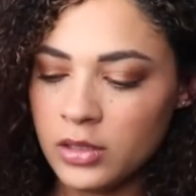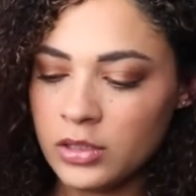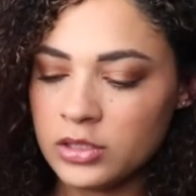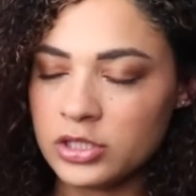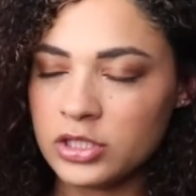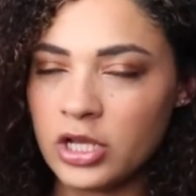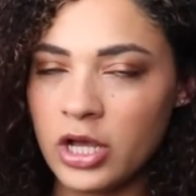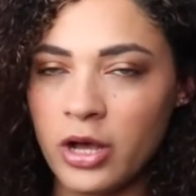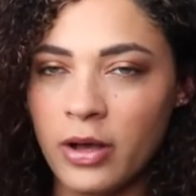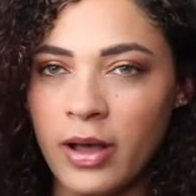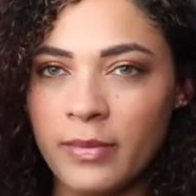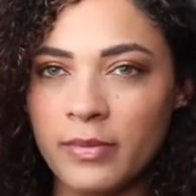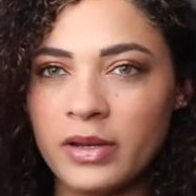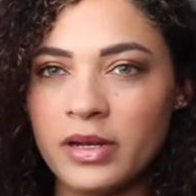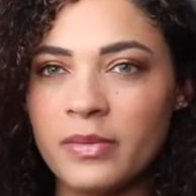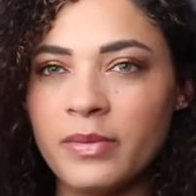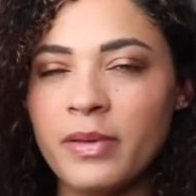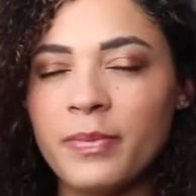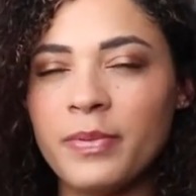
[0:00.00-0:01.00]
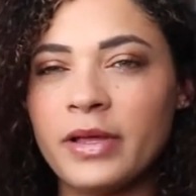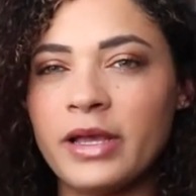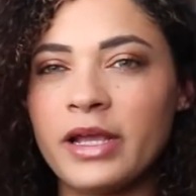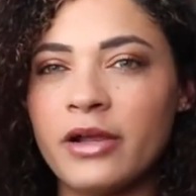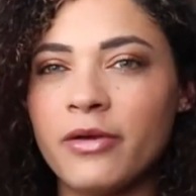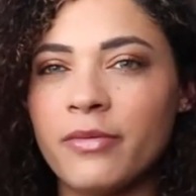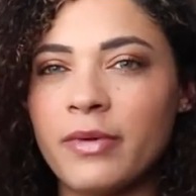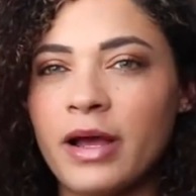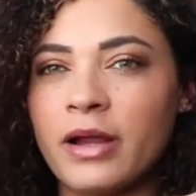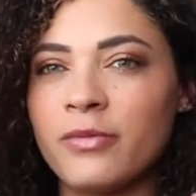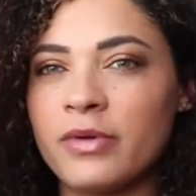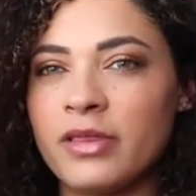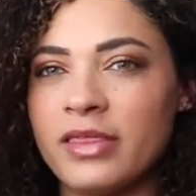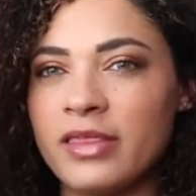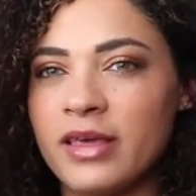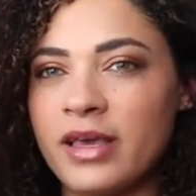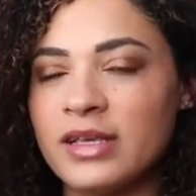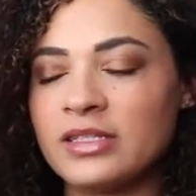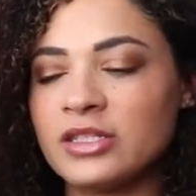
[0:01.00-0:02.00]
So I'm going to be playing around
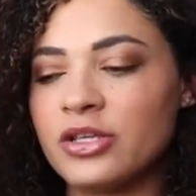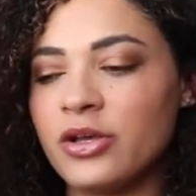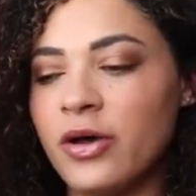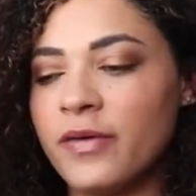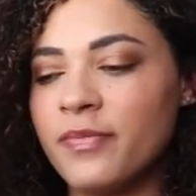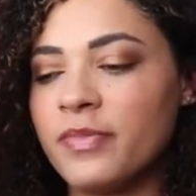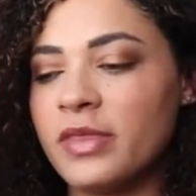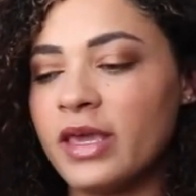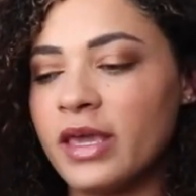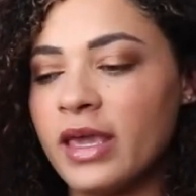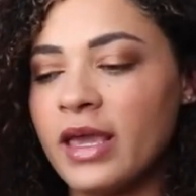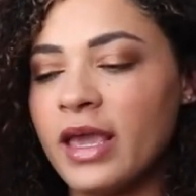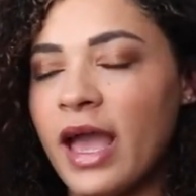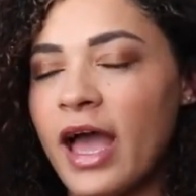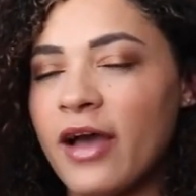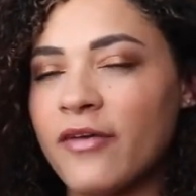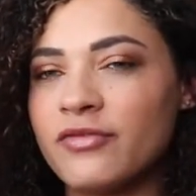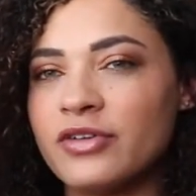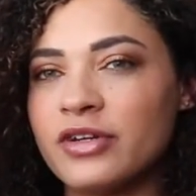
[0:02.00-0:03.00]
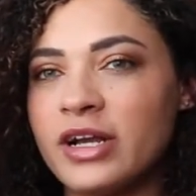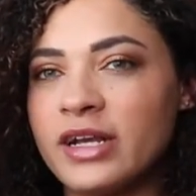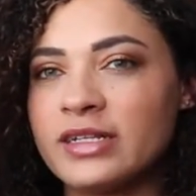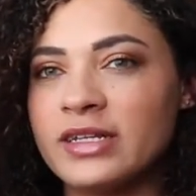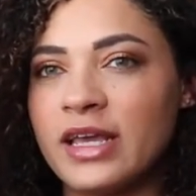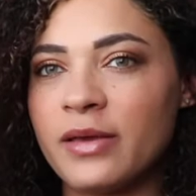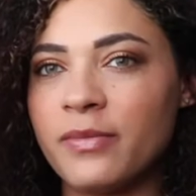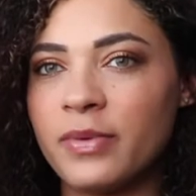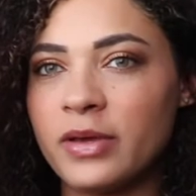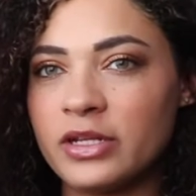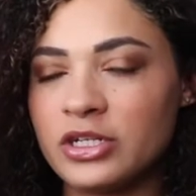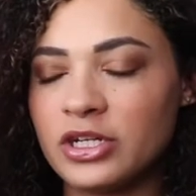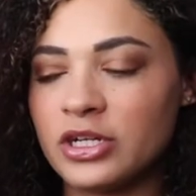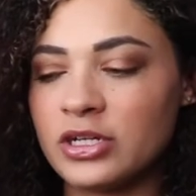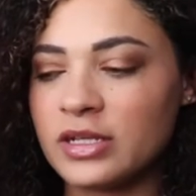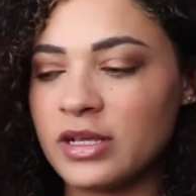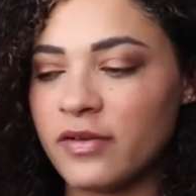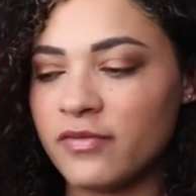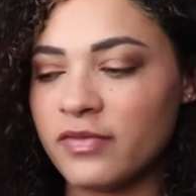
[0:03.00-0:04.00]
with this. So I'm thinking after I take
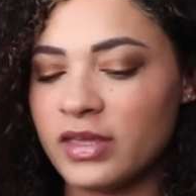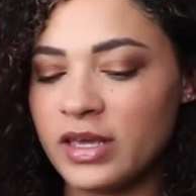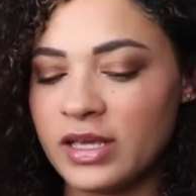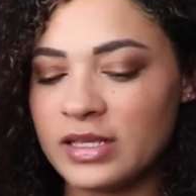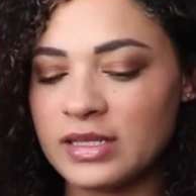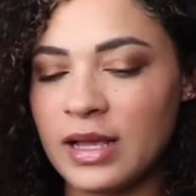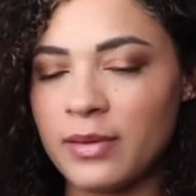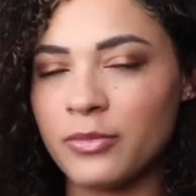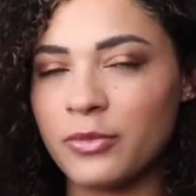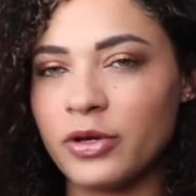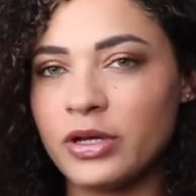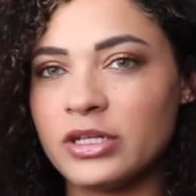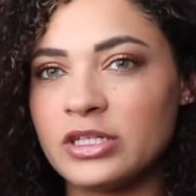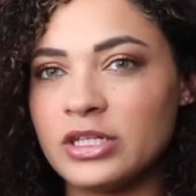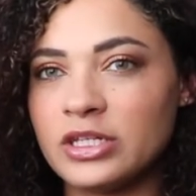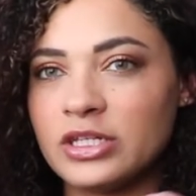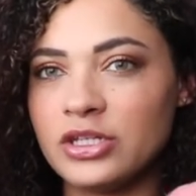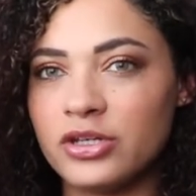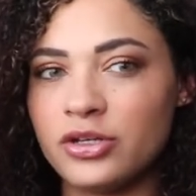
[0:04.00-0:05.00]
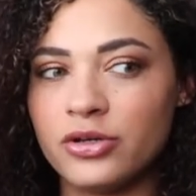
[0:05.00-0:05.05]
pictures of these, I'm going to